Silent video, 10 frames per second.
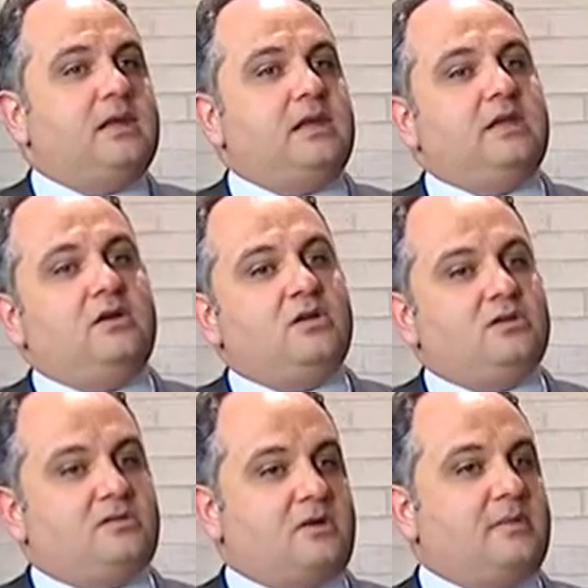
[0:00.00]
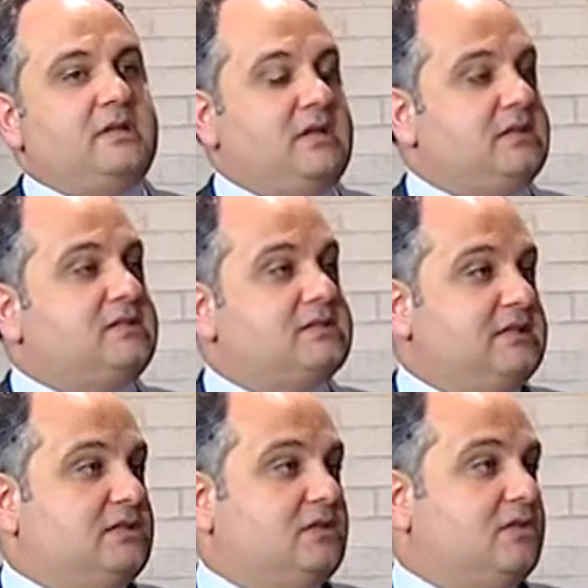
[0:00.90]
You know, you talk in
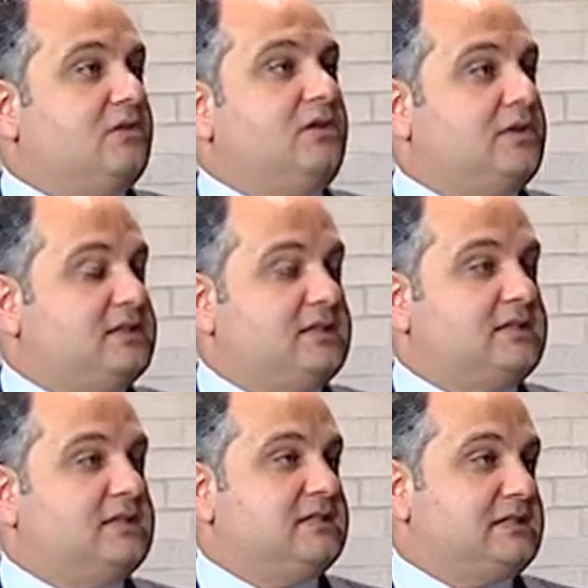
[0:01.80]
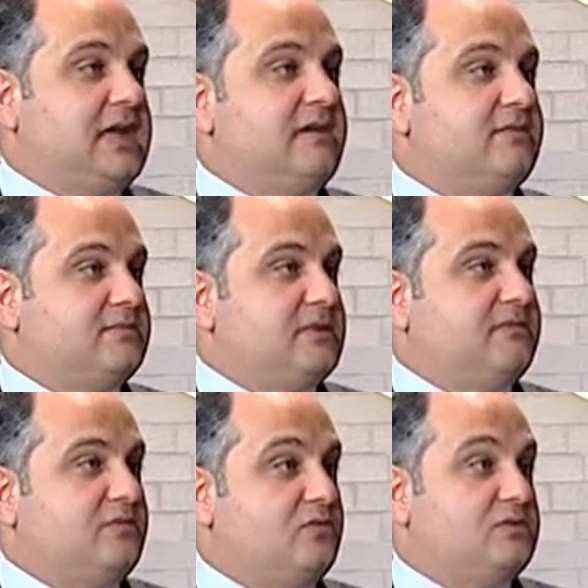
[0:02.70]
the early 60s is the average man
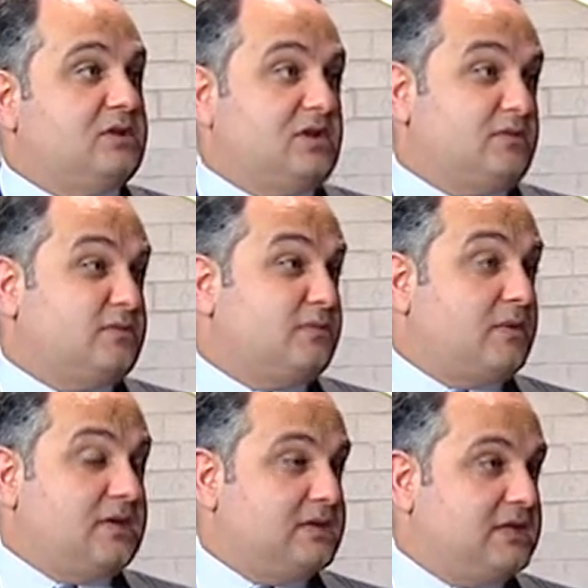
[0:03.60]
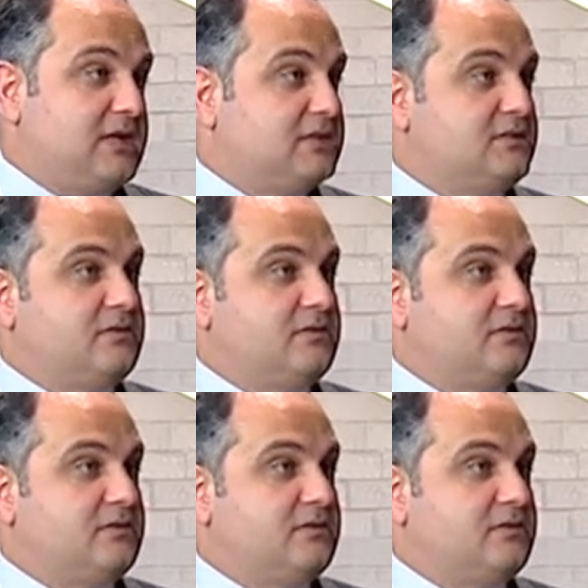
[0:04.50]
who's diagnosed with prostate cancer.